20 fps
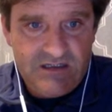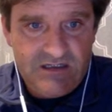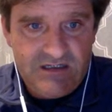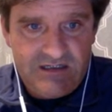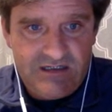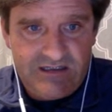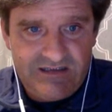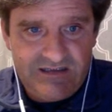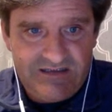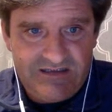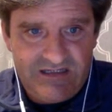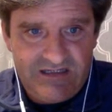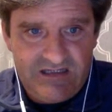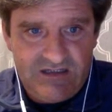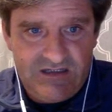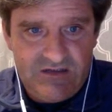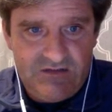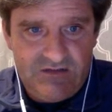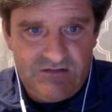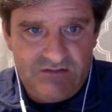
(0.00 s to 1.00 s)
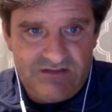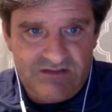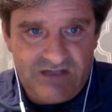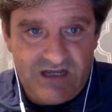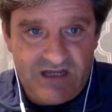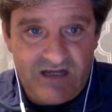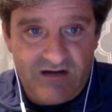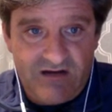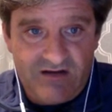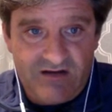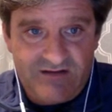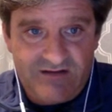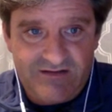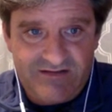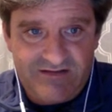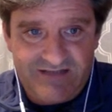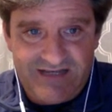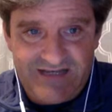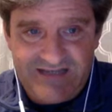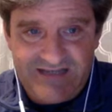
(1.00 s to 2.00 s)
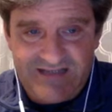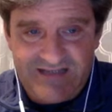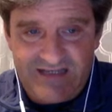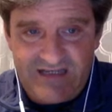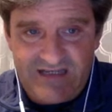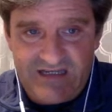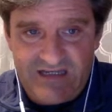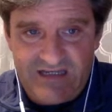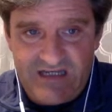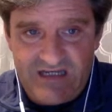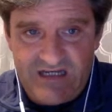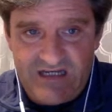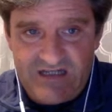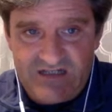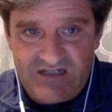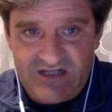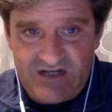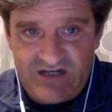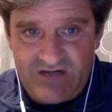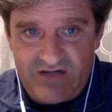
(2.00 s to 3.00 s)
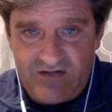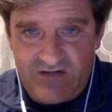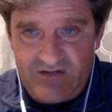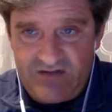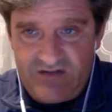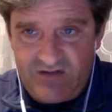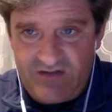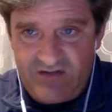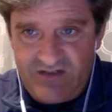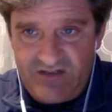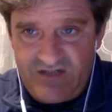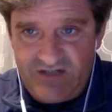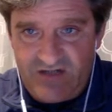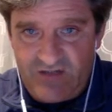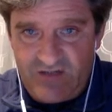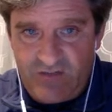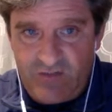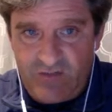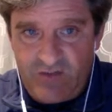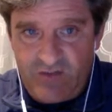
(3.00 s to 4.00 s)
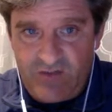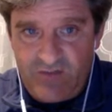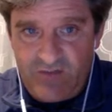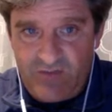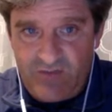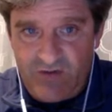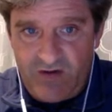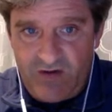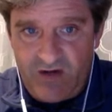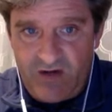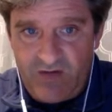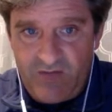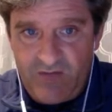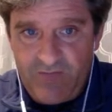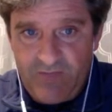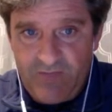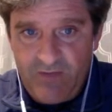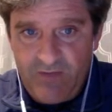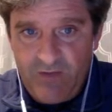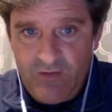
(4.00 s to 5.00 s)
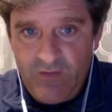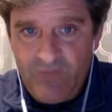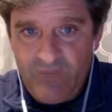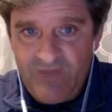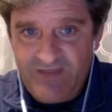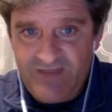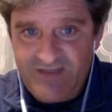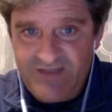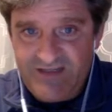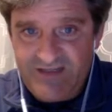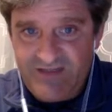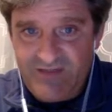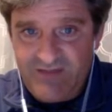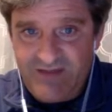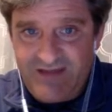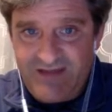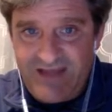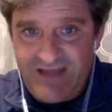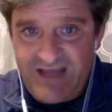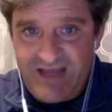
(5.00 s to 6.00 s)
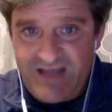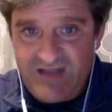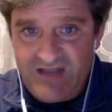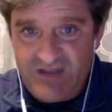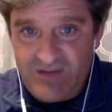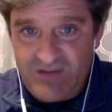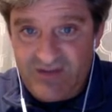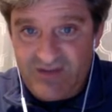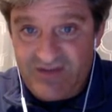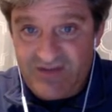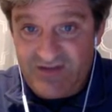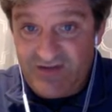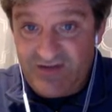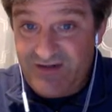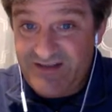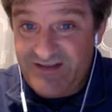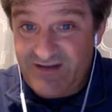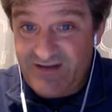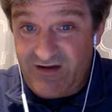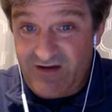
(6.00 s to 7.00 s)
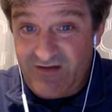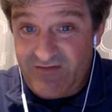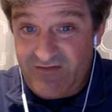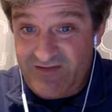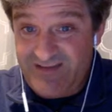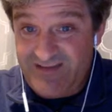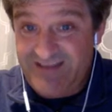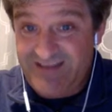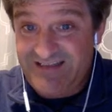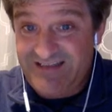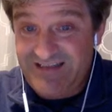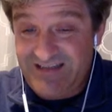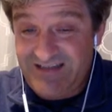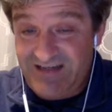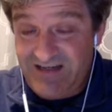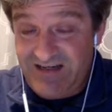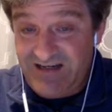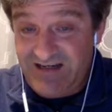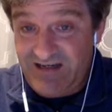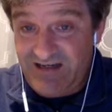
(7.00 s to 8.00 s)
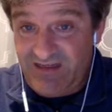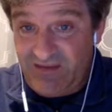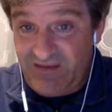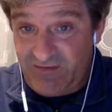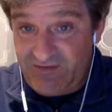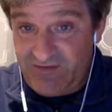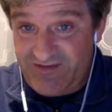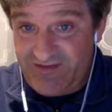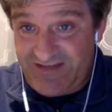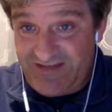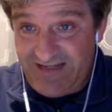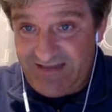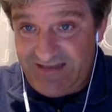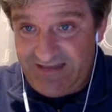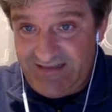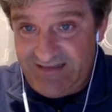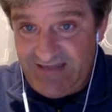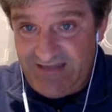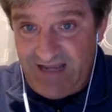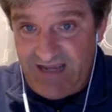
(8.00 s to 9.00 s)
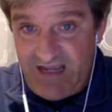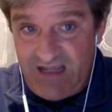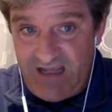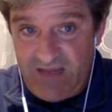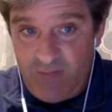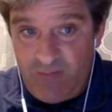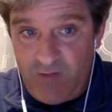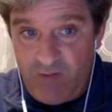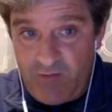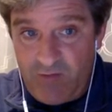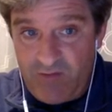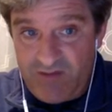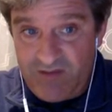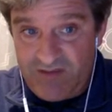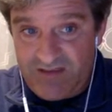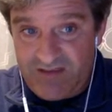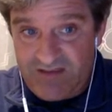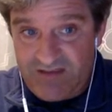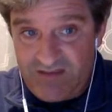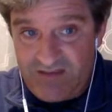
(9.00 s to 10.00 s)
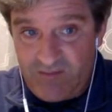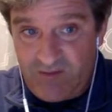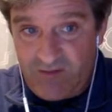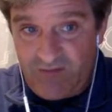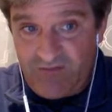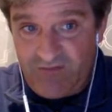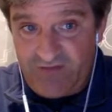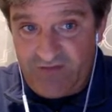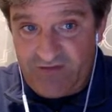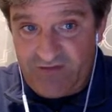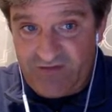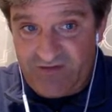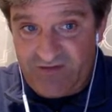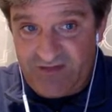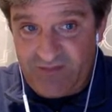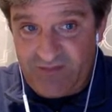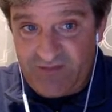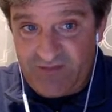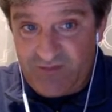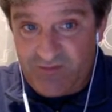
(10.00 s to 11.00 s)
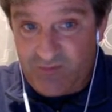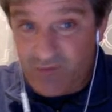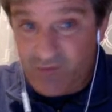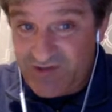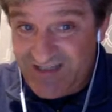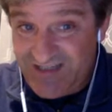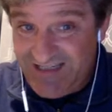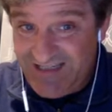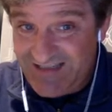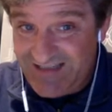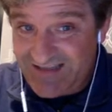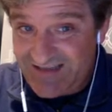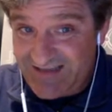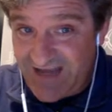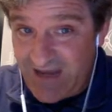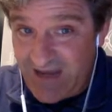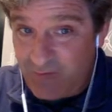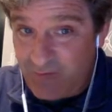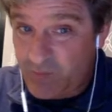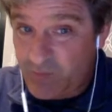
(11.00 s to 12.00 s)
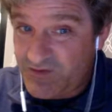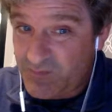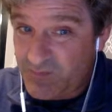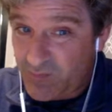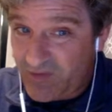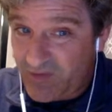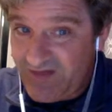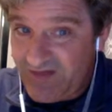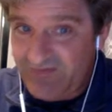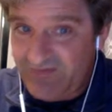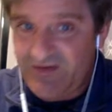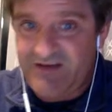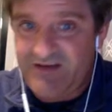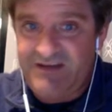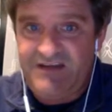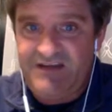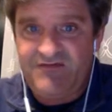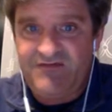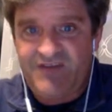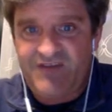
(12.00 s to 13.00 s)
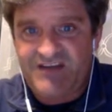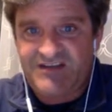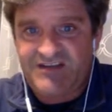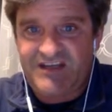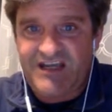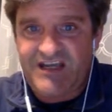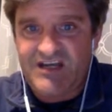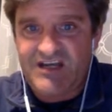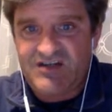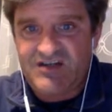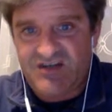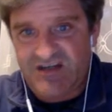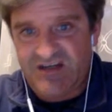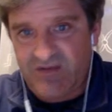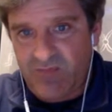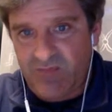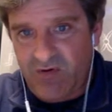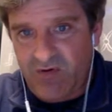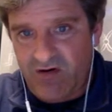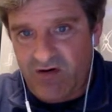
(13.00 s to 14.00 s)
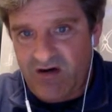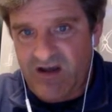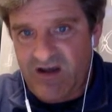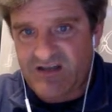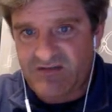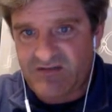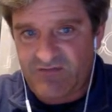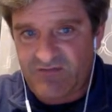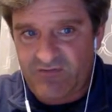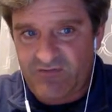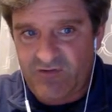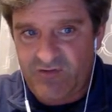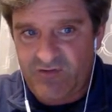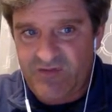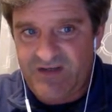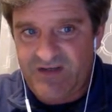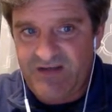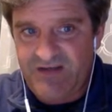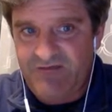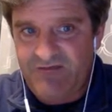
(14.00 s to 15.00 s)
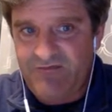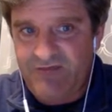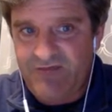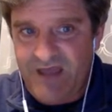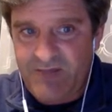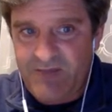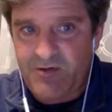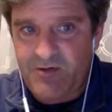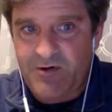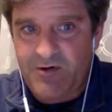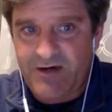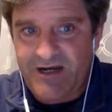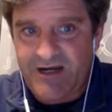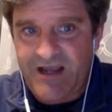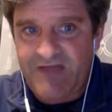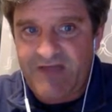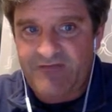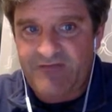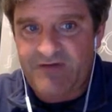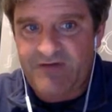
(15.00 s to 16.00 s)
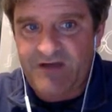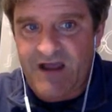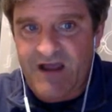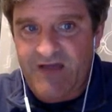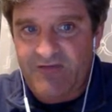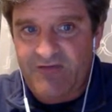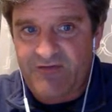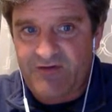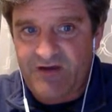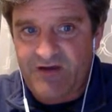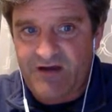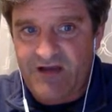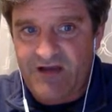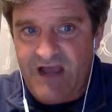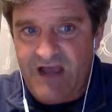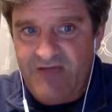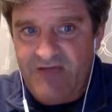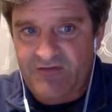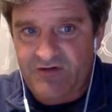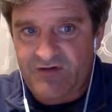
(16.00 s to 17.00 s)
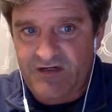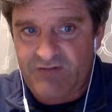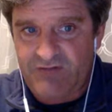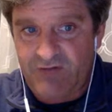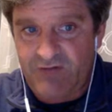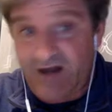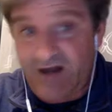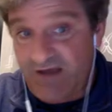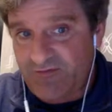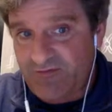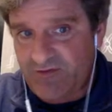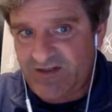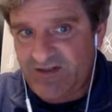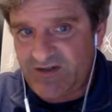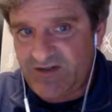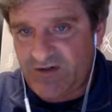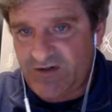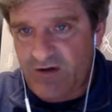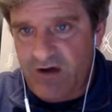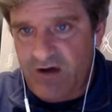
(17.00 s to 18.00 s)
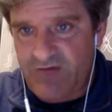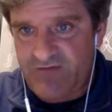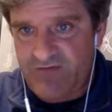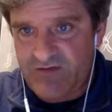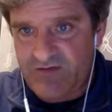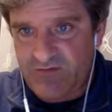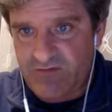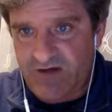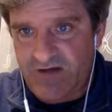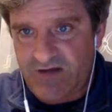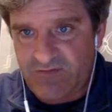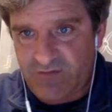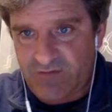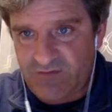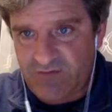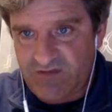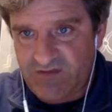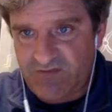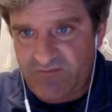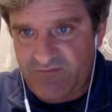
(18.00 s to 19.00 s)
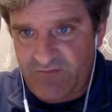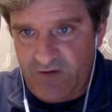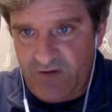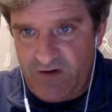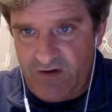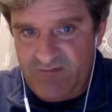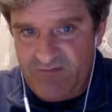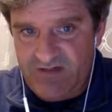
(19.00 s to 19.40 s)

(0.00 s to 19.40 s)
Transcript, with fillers: Continues. It also says that uh, General Attorney General William Barr, who visited Manhattan's U.S. Attorney's office uh, Thursday, today, in what was in what officials said was a routine stop, was briefed on the investigation into Parnas and Fruman in February, after after uh, after he right after he took office, right after he was confirmed,